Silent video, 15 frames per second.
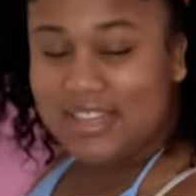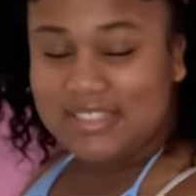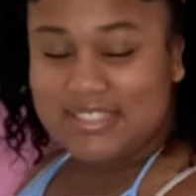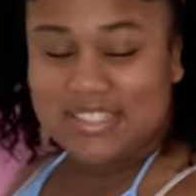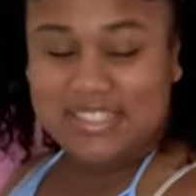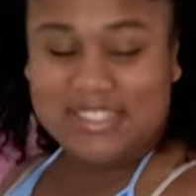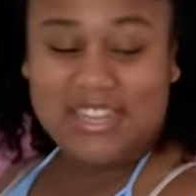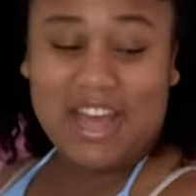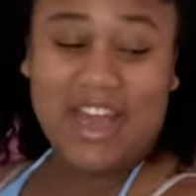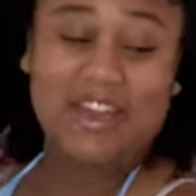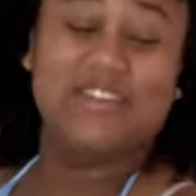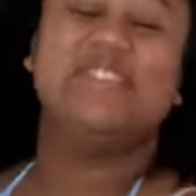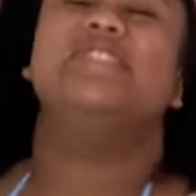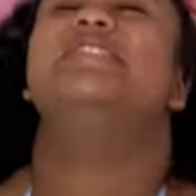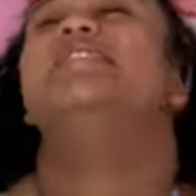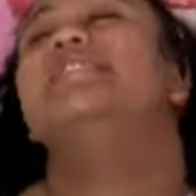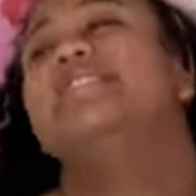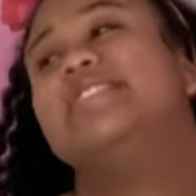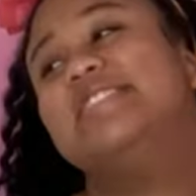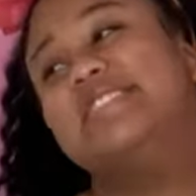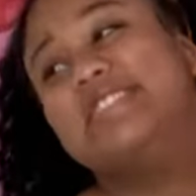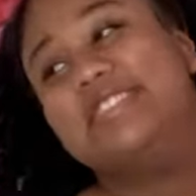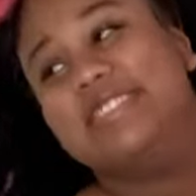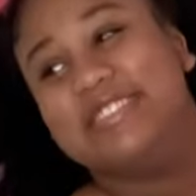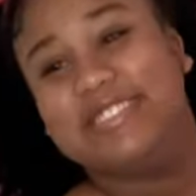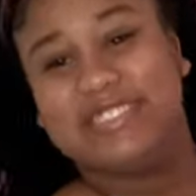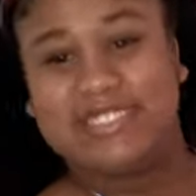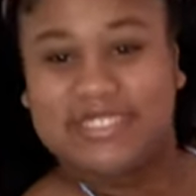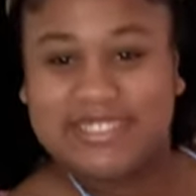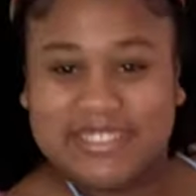It's just like,
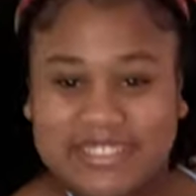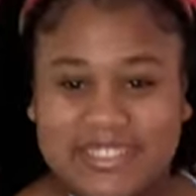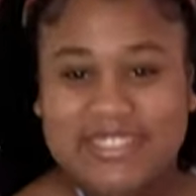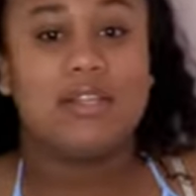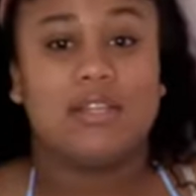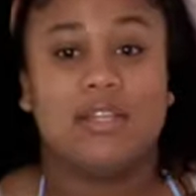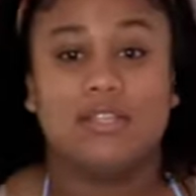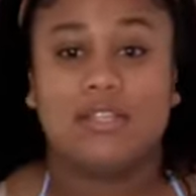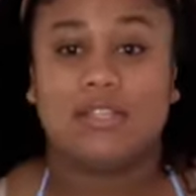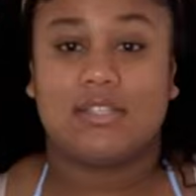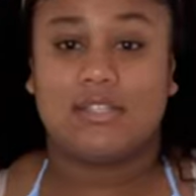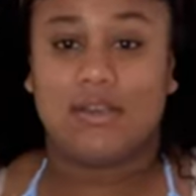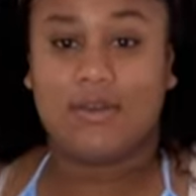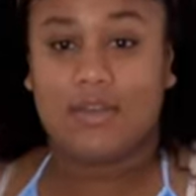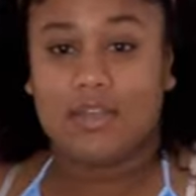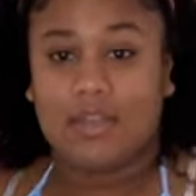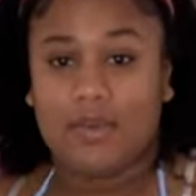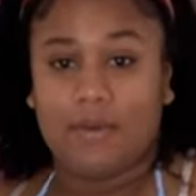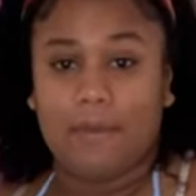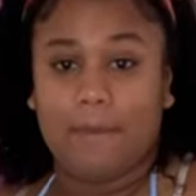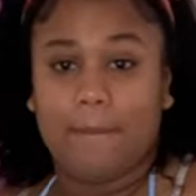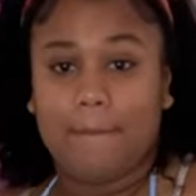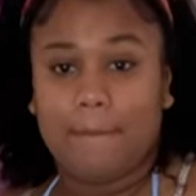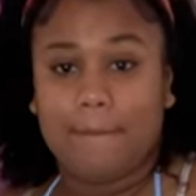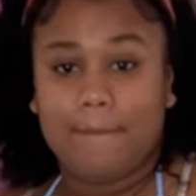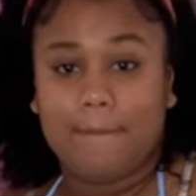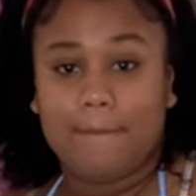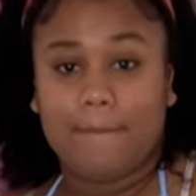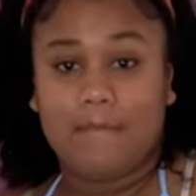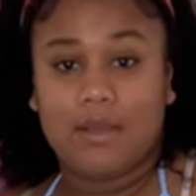ooh, this is so
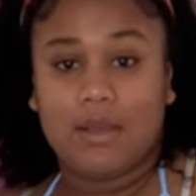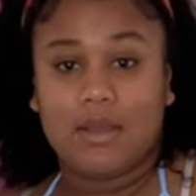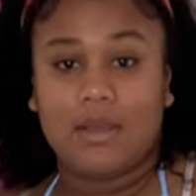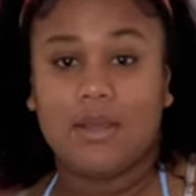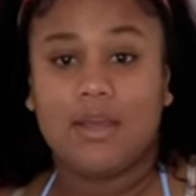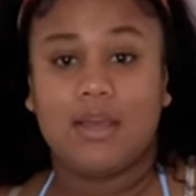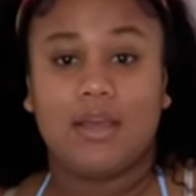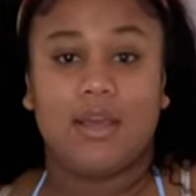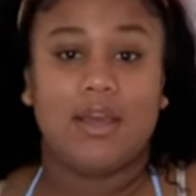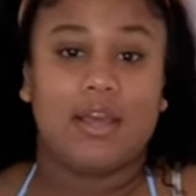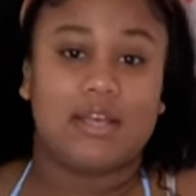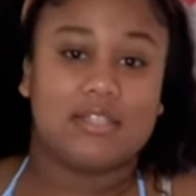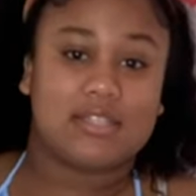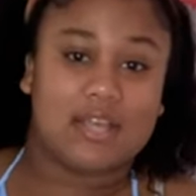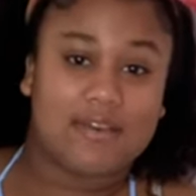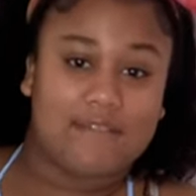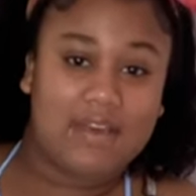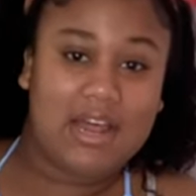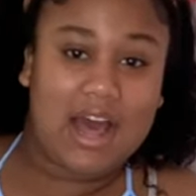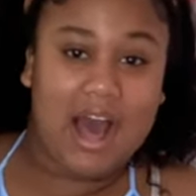cute. Let's give it.